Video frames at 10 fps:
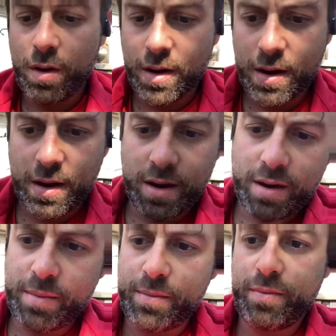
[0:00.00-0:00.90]

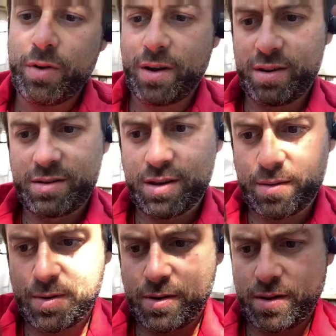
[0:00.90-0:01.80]
Um, what can I say
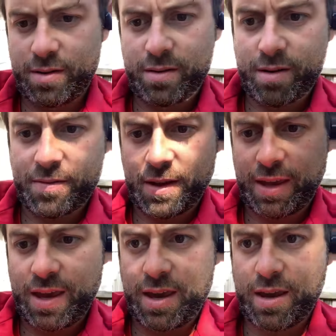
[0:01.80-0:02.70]
about it? Off the
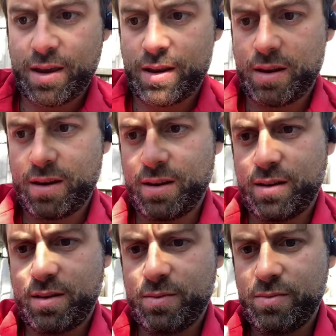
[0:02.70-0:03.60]
can.
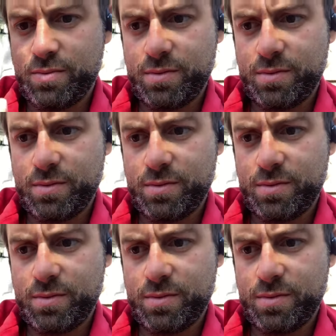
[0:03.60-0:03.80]
Ooh.